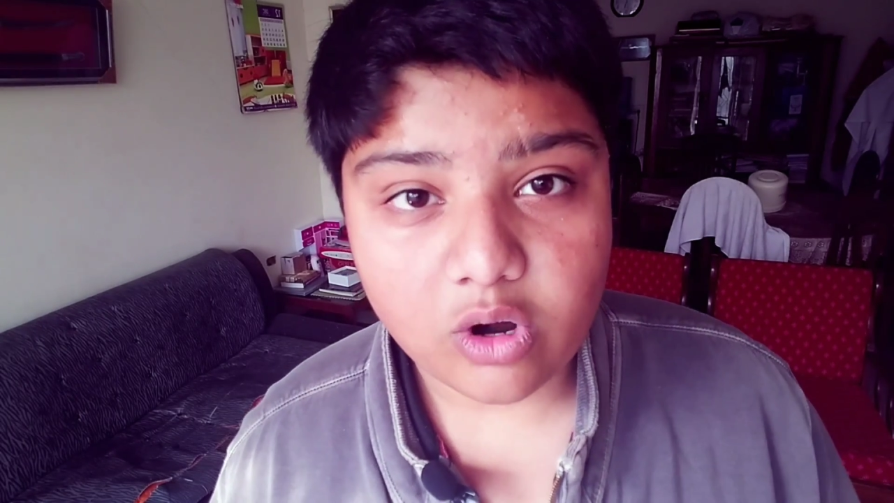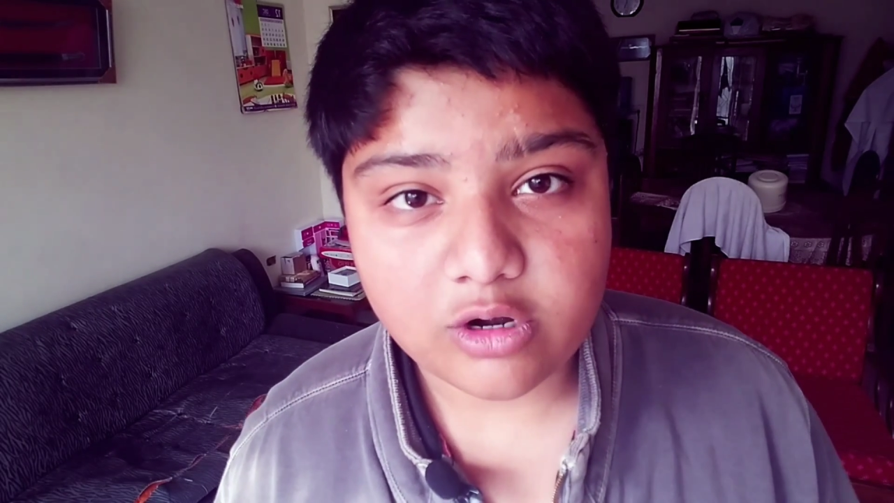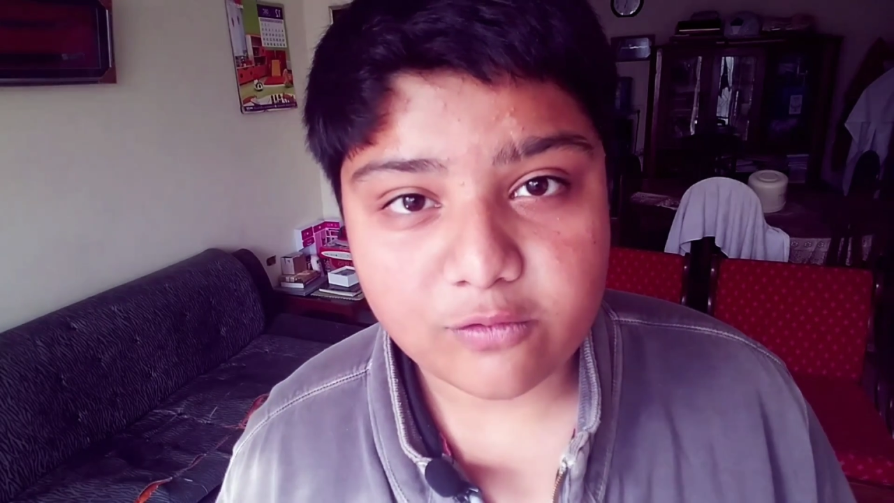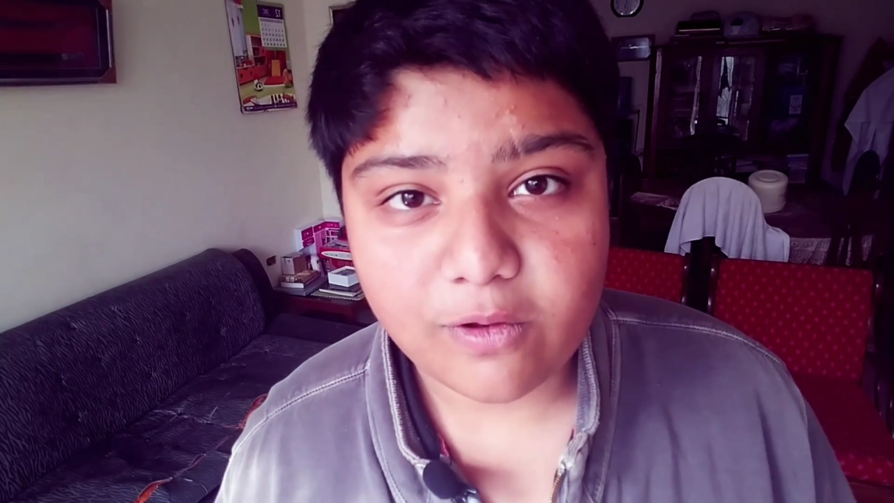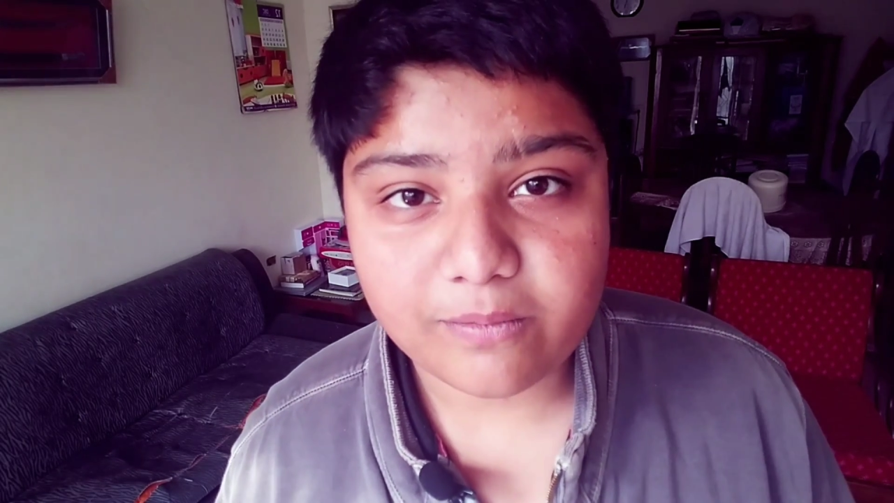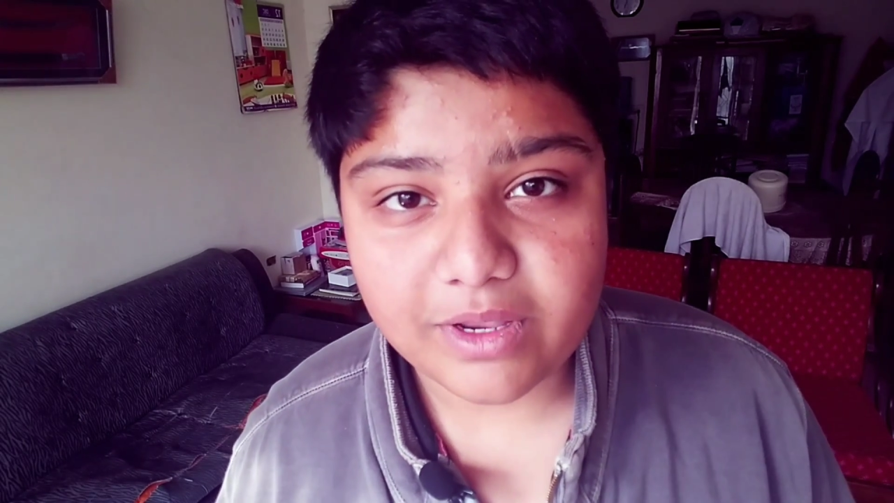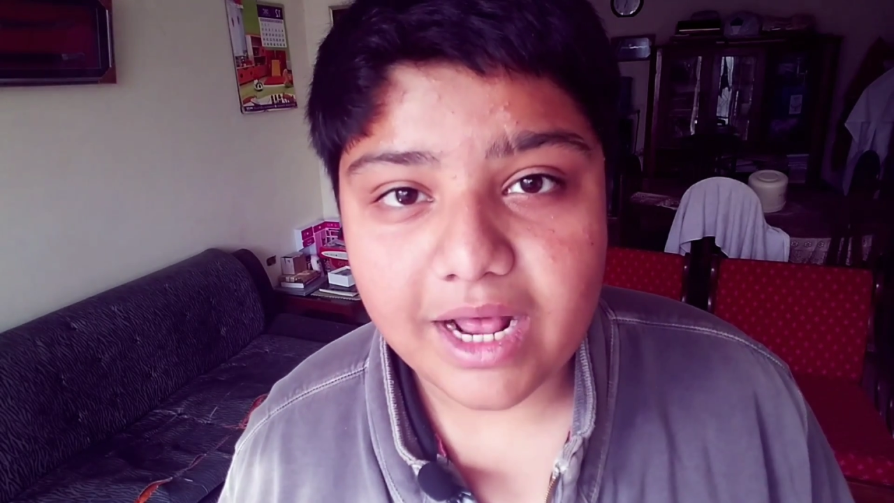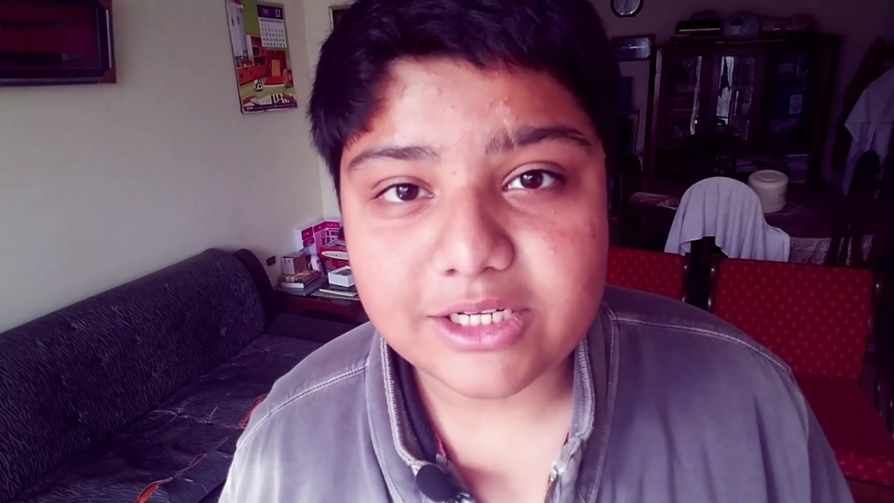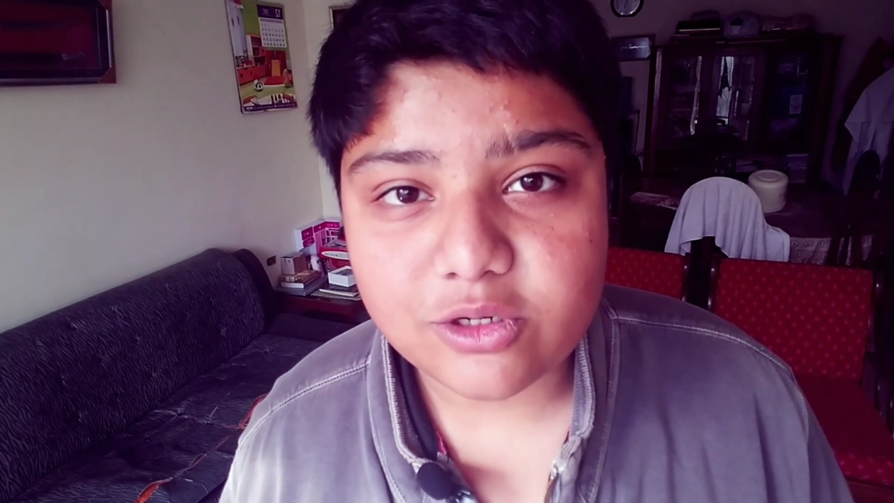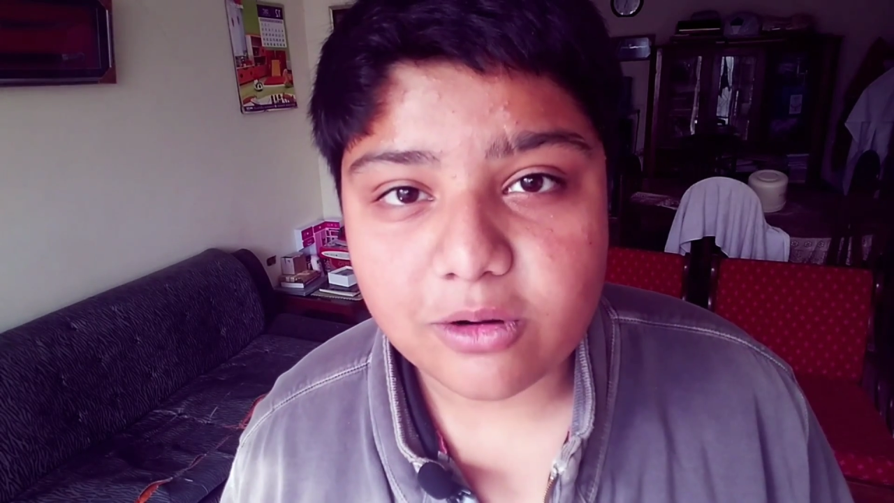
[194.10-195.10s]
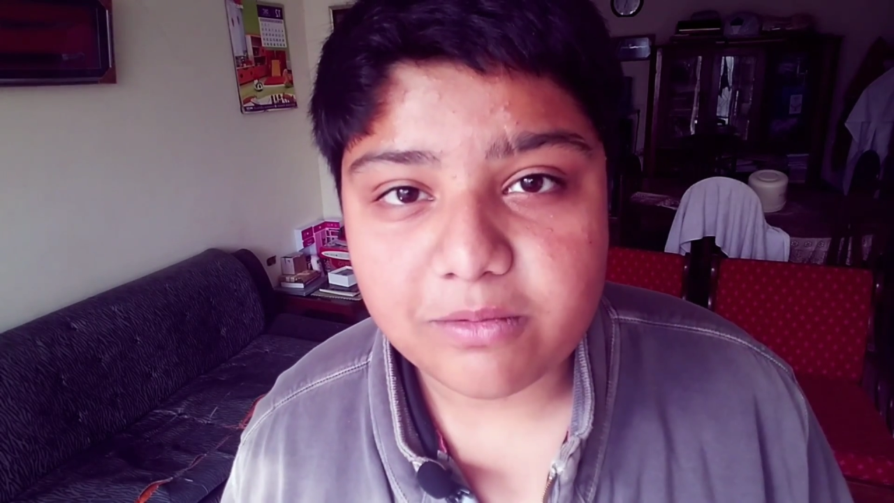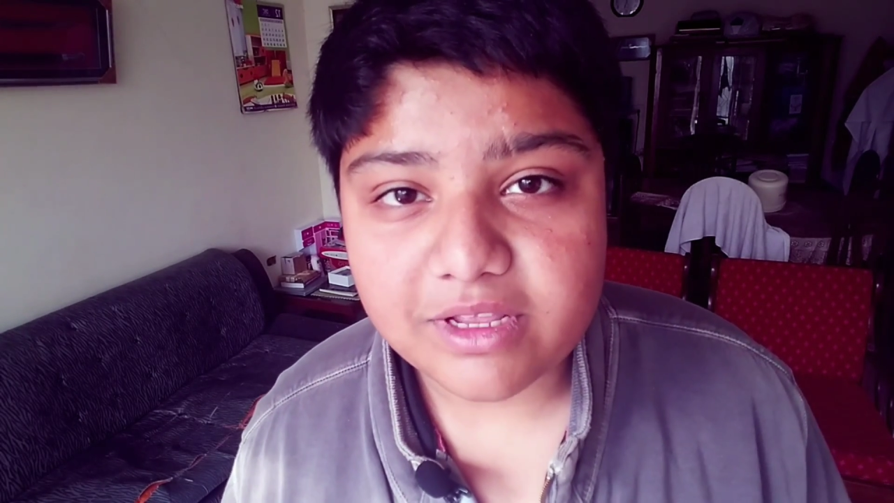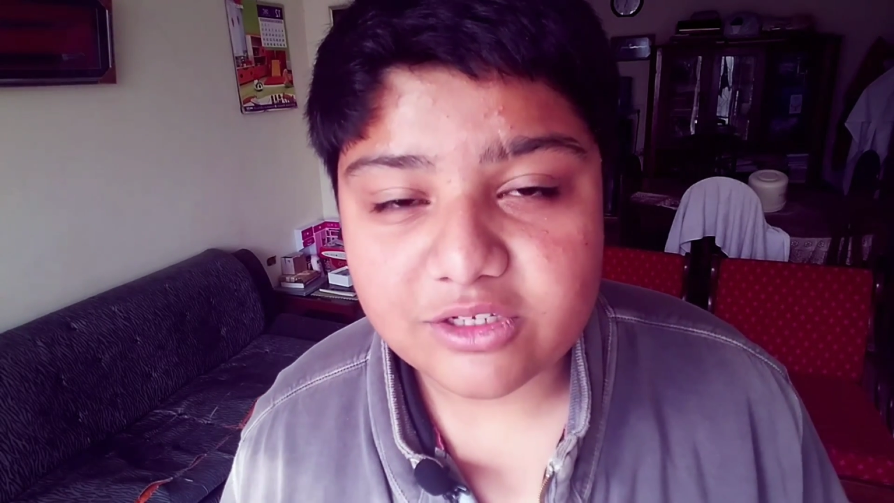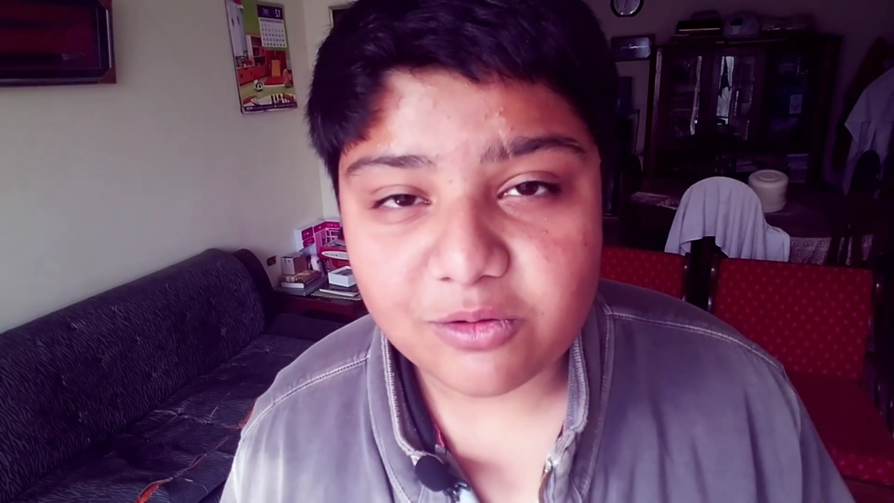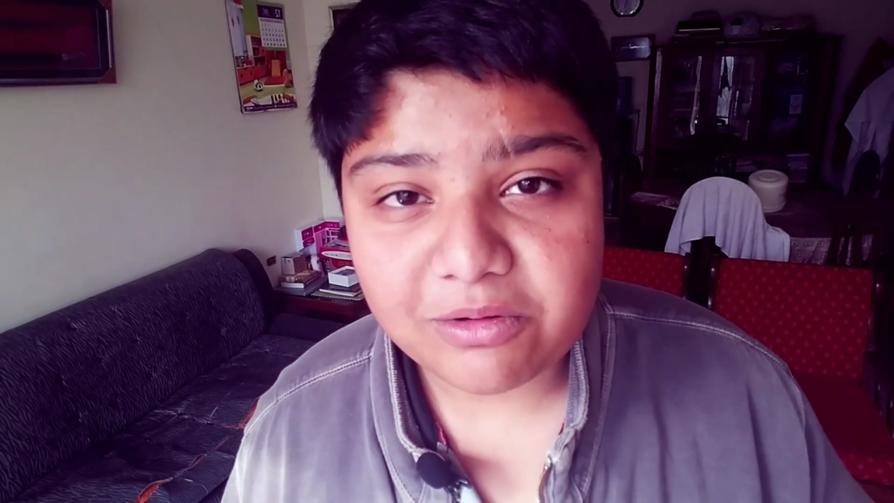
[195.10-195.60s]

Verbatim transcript: ordered from the raz dot p k.